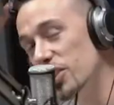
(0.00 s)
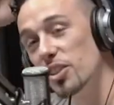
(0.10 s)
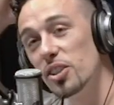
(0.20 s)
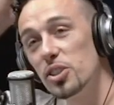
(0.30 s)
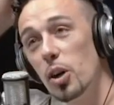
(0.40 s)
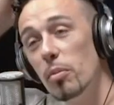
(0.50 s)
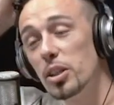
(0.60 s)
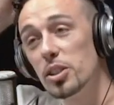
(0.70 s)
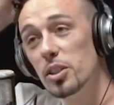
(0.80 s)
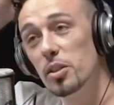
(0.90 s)
Dude, there's so
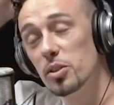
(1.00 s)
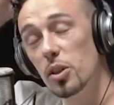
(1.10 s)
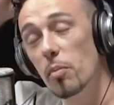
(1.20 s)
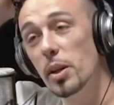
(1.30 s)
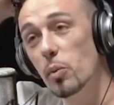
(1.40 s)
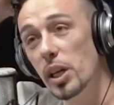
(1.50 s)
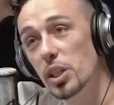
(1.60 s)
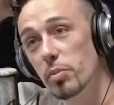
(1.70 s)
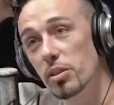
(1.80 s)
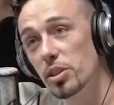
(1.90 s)
much, so many weed
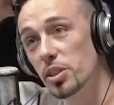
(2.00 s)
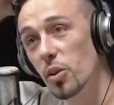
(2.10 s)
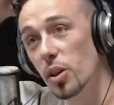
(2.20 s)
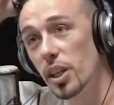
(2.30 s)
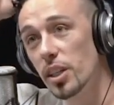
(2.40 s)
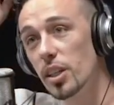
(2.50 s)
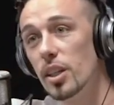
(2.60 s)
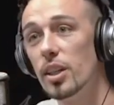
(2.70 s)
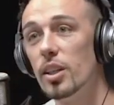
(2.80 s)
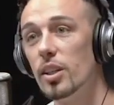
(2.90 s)
dispensaries in Oregon.
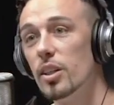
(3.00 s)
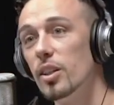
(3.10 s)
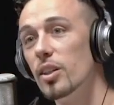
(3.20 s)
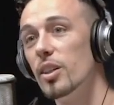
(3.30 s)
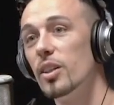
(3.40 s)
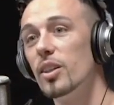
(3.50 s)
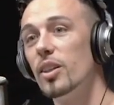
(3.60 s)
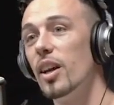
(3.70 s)
Oh yeah, they're everywhere.